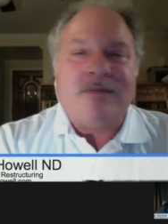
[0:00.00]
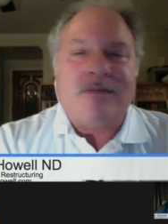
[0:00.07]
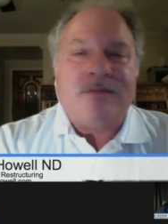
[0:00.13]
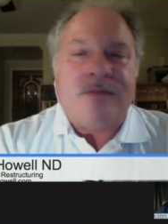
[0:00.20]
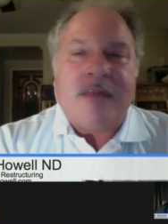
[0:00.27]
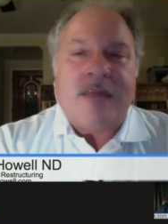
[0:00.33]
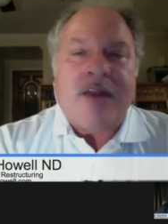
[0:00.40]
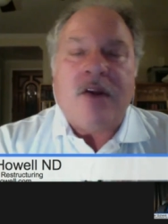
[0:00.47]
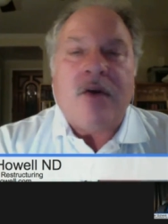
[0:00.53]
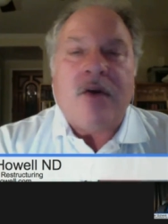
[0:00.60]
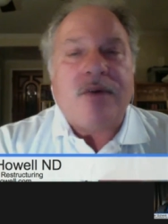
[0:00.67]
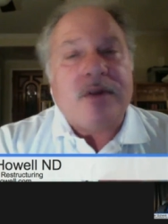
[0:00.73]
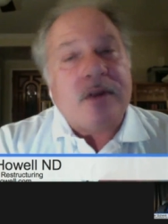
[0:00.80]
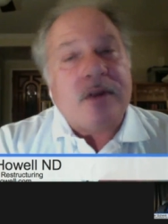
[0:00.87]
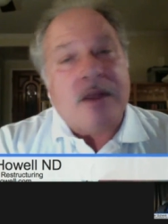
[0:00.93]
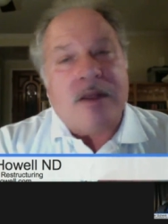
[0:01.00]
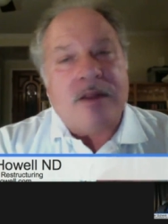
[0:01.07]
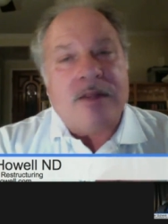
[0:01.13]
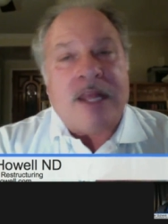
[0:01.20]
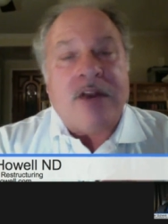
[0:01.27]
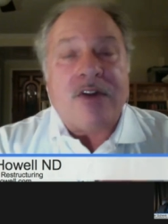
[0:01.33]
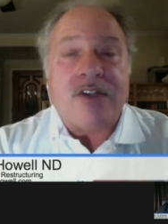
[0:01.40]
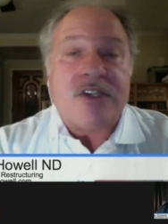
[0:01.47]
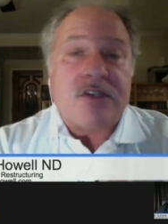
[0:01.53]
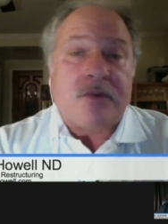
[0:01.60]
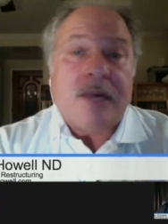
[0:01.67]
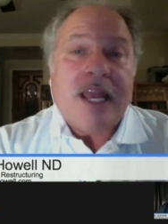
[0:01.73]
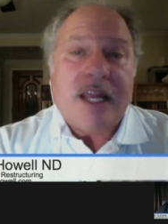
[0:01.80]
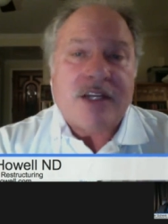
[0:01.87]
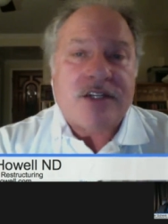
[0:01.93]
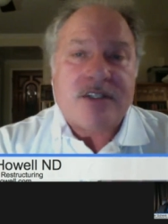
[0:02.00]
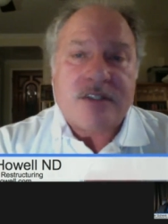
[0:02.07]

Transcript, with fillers: they don't uh, they don't stretch,